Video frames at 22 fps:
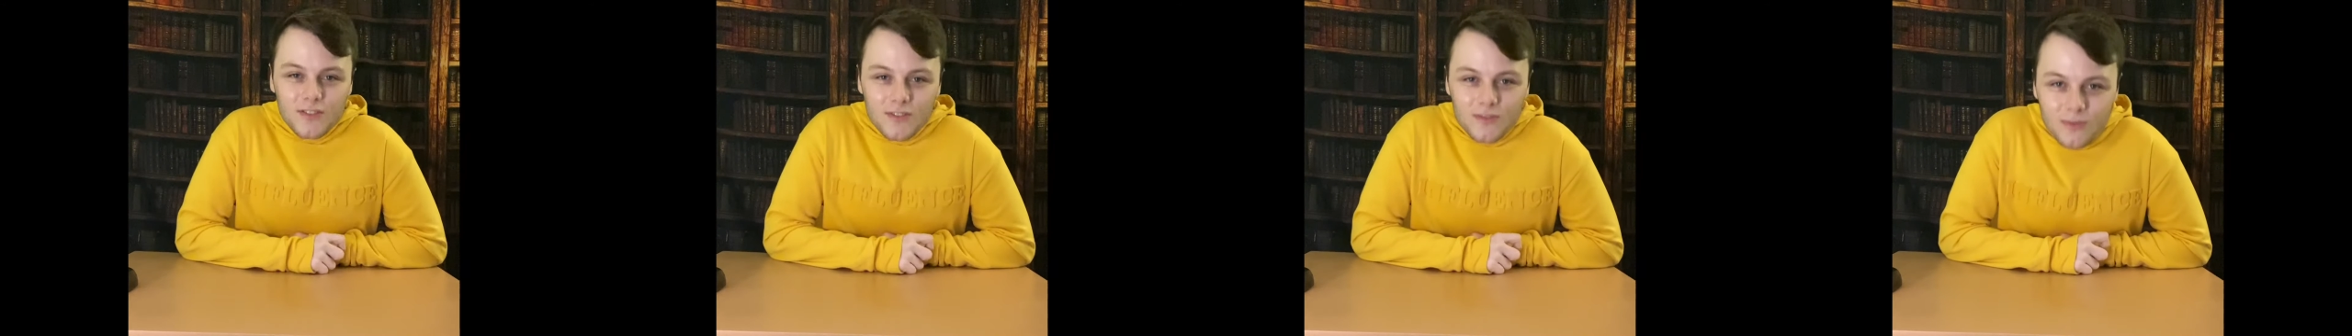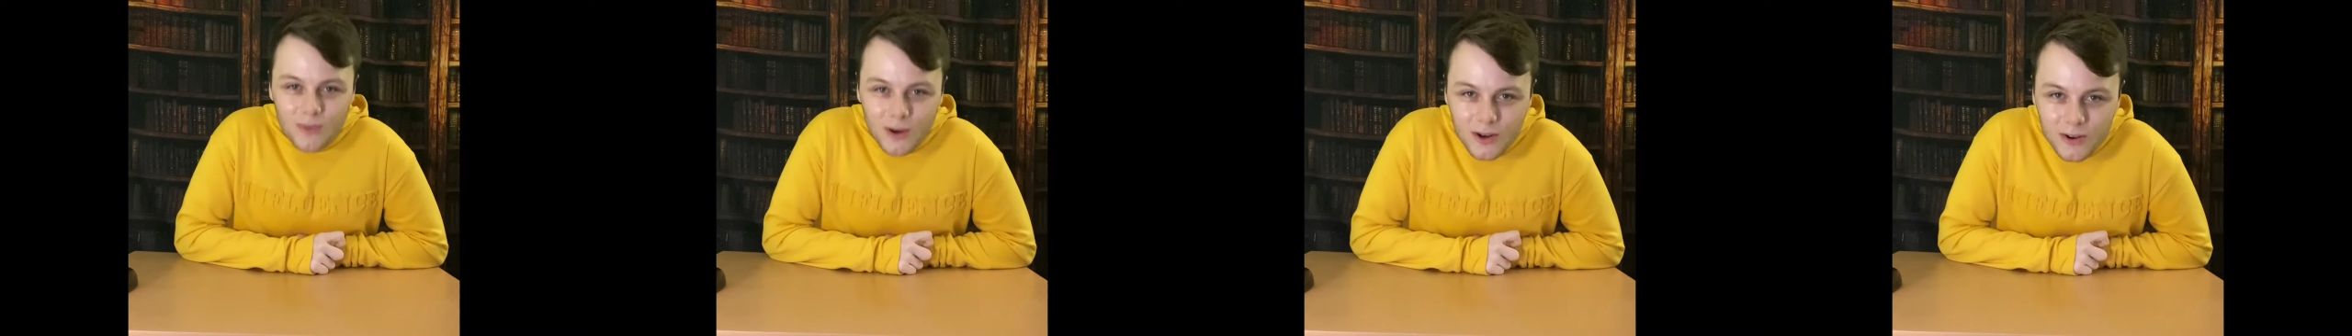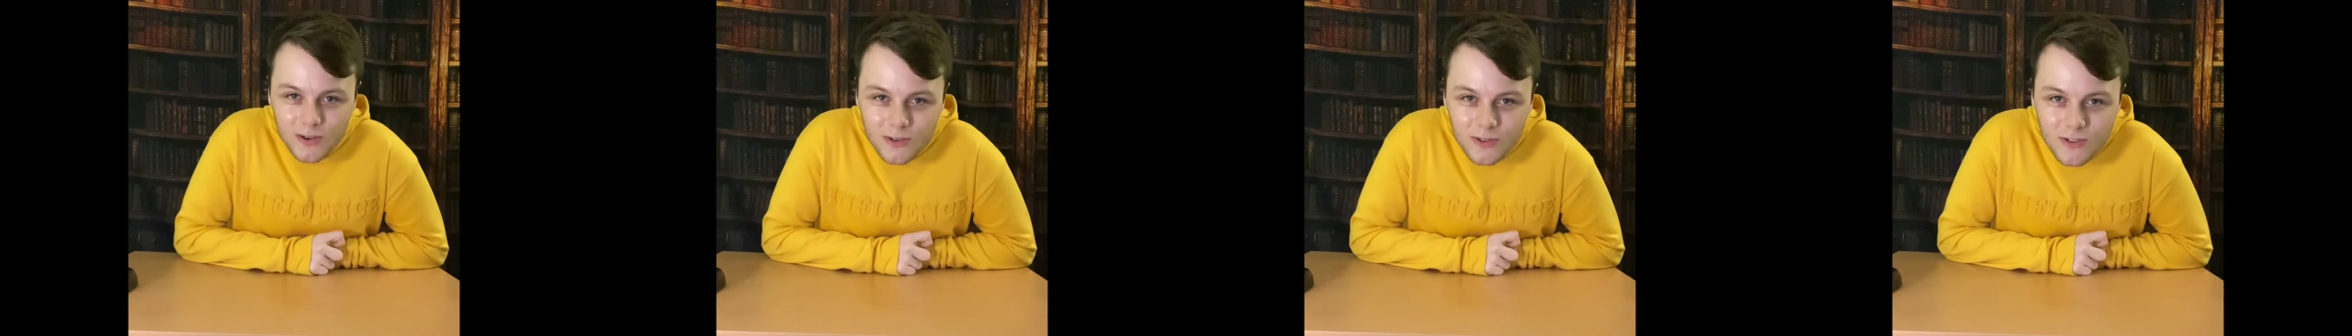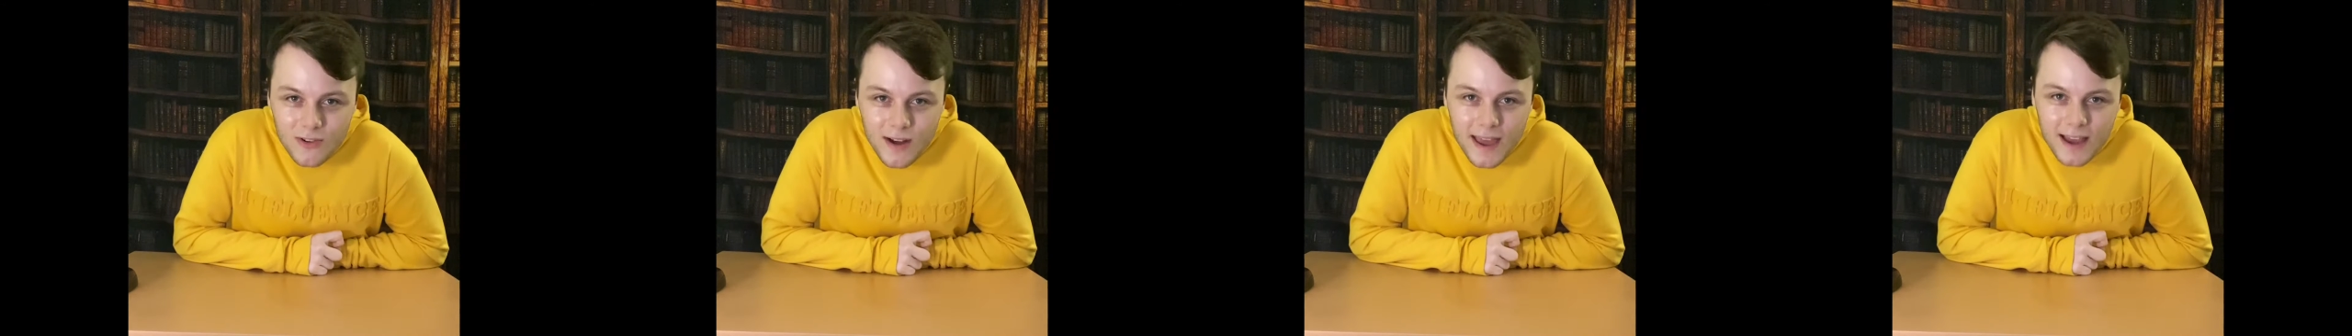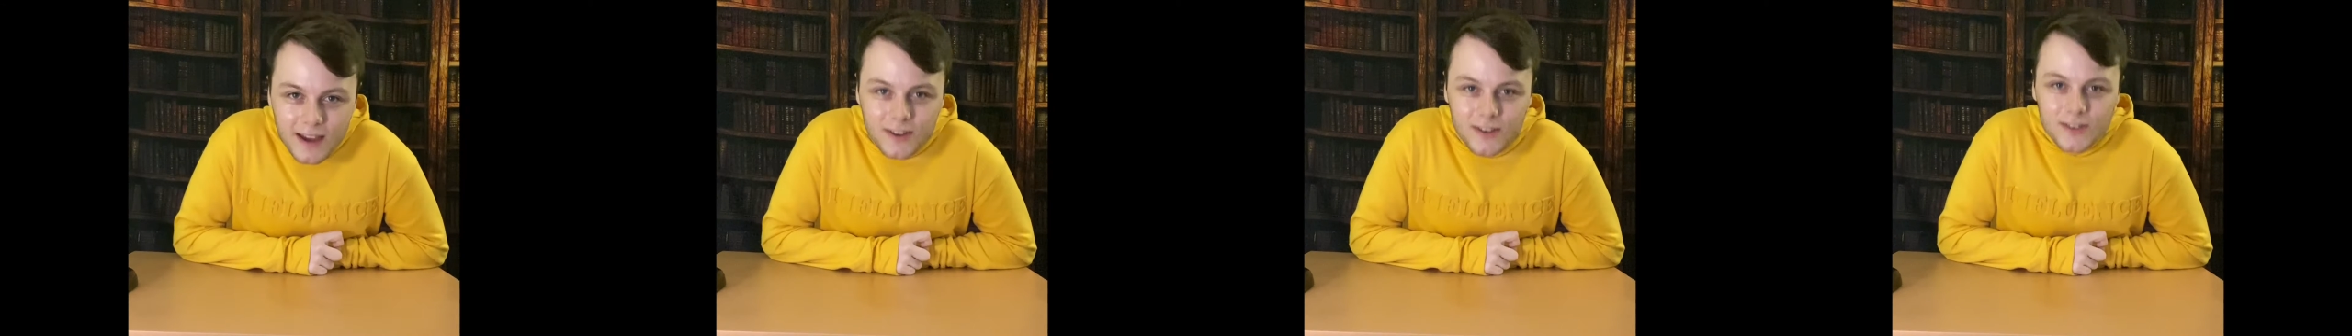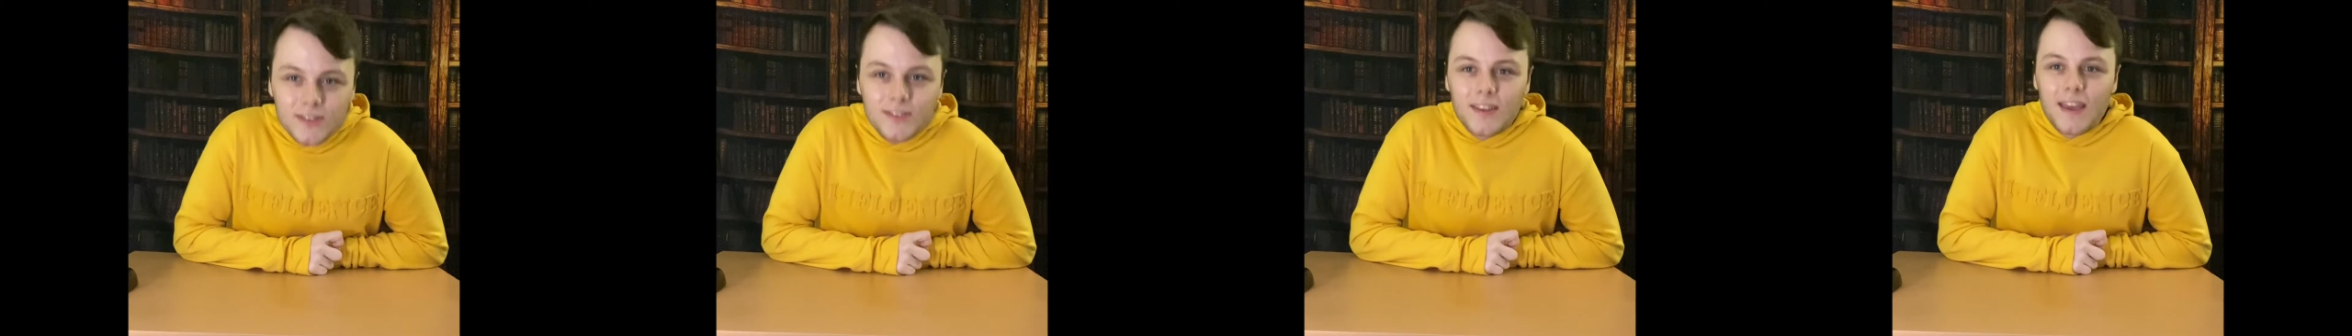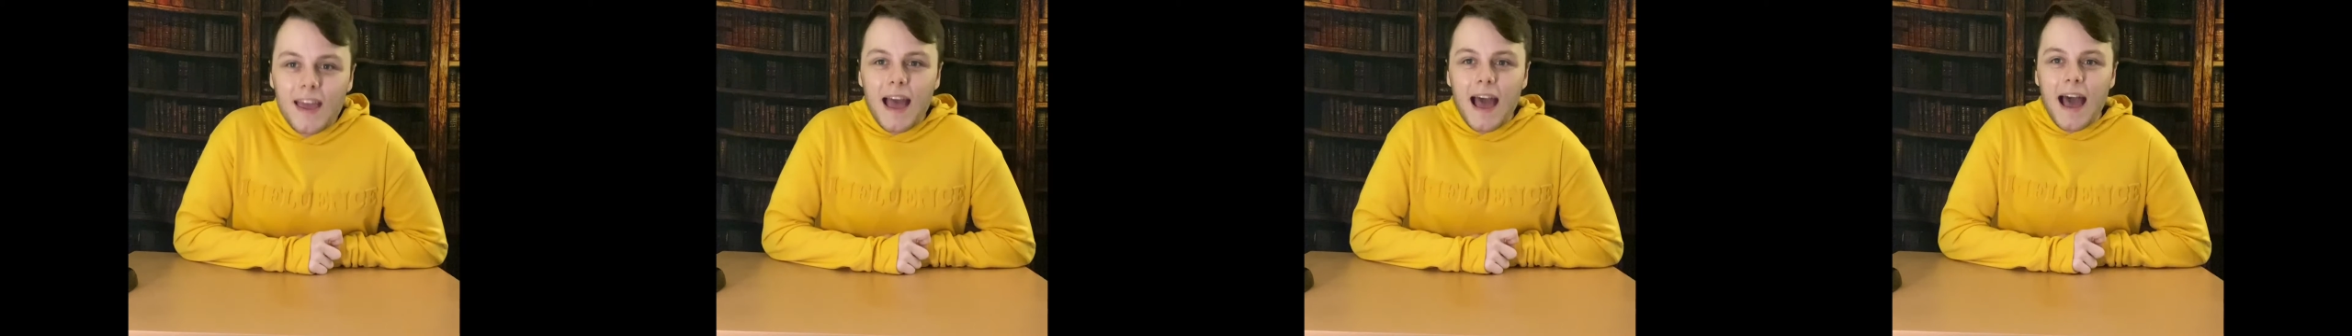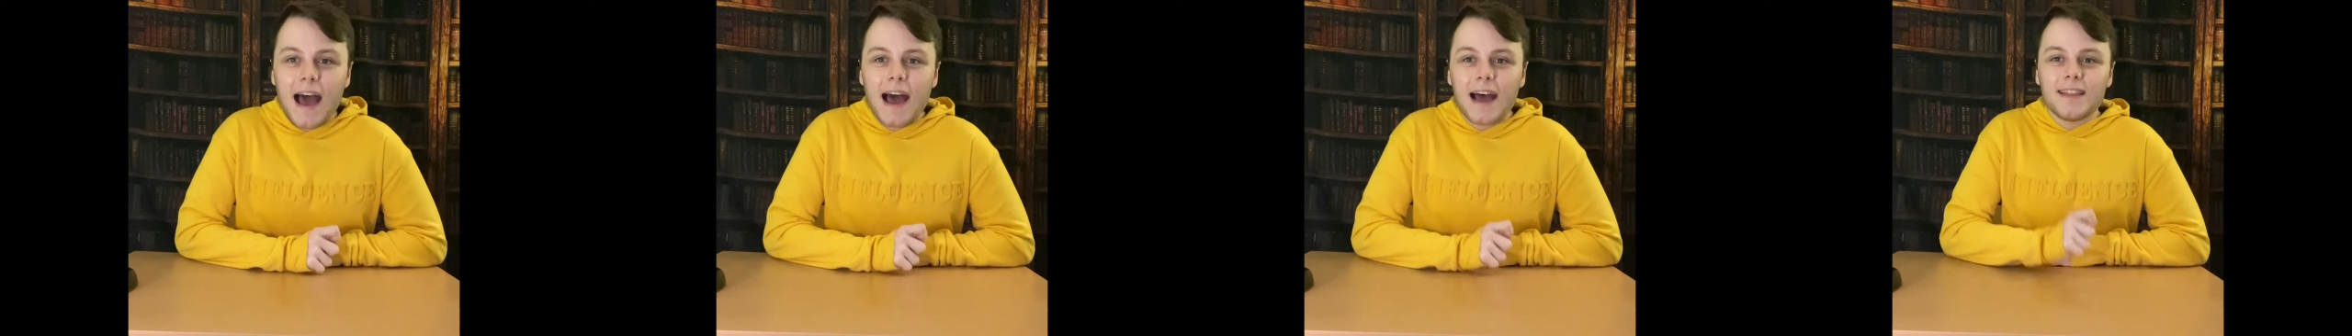world record,
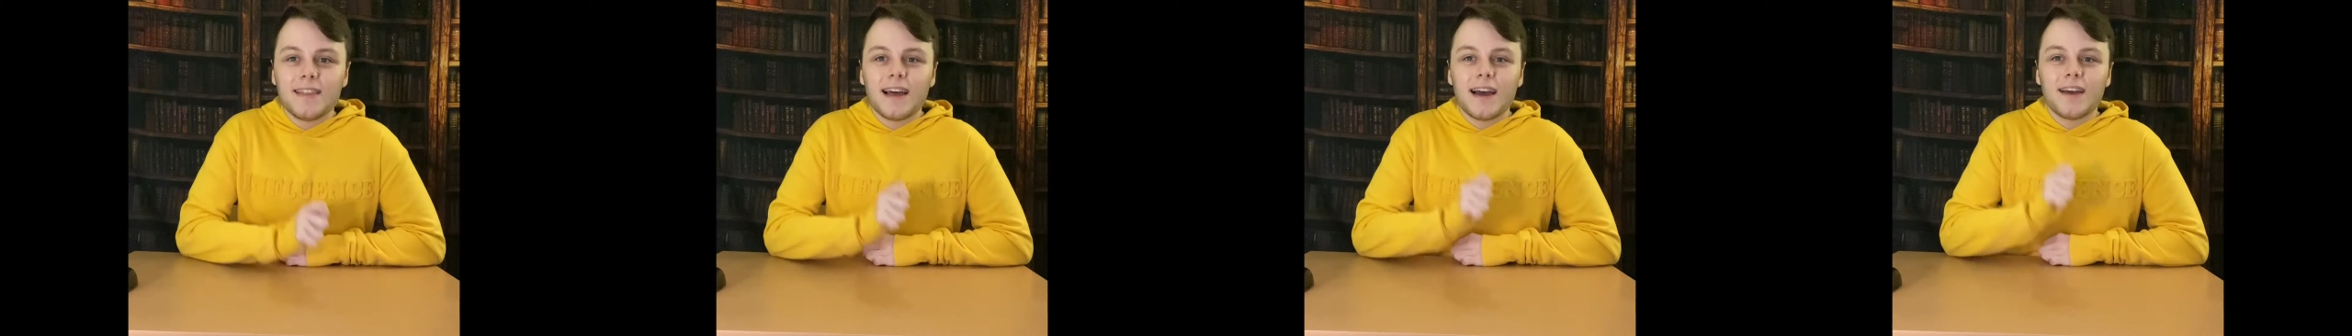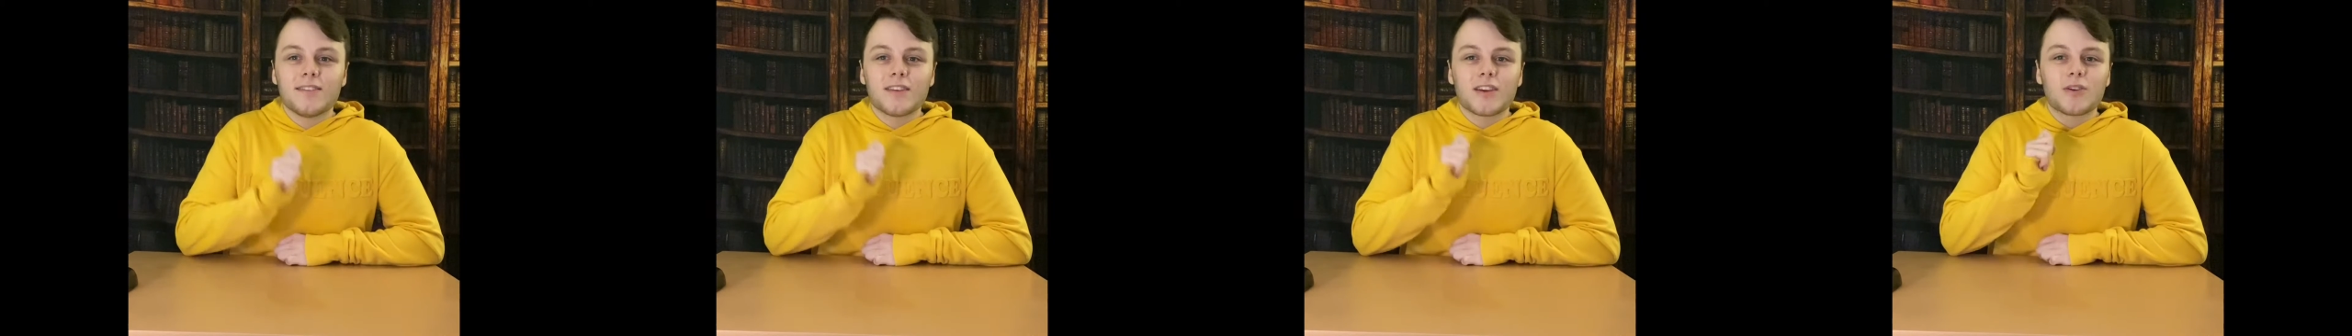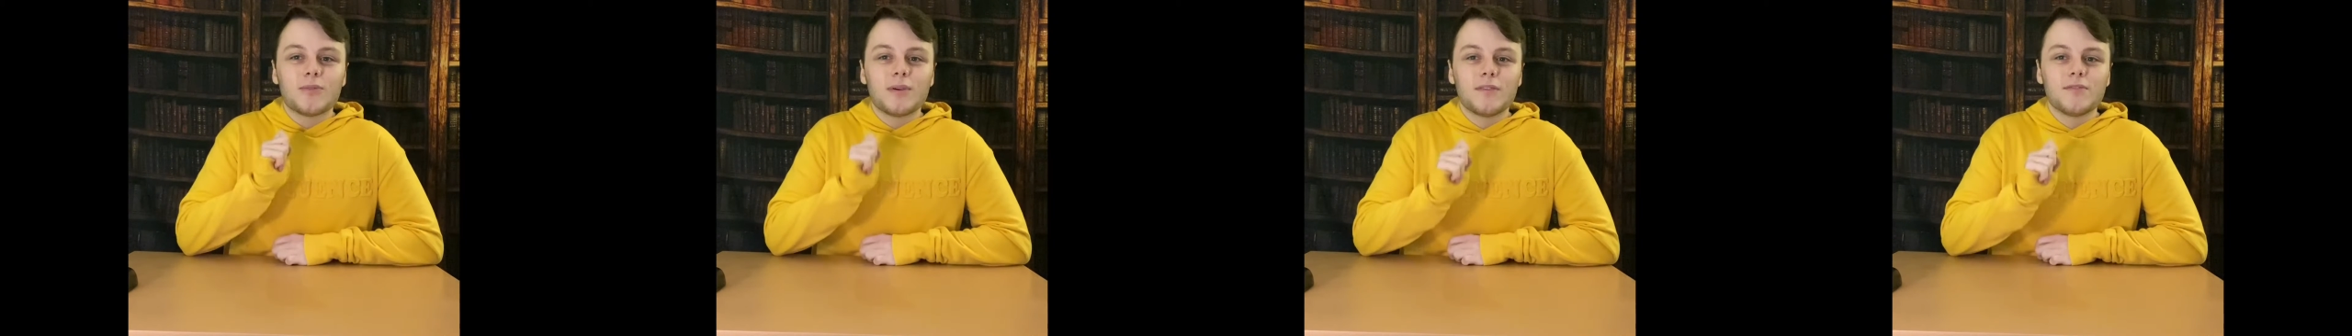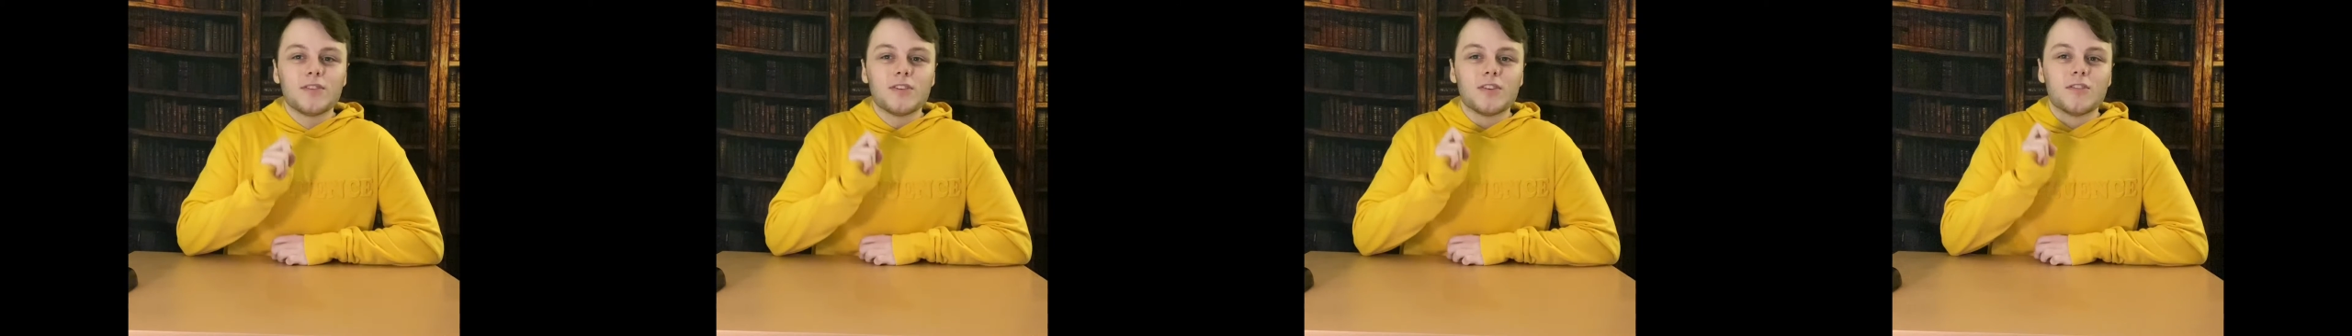and that is equivalent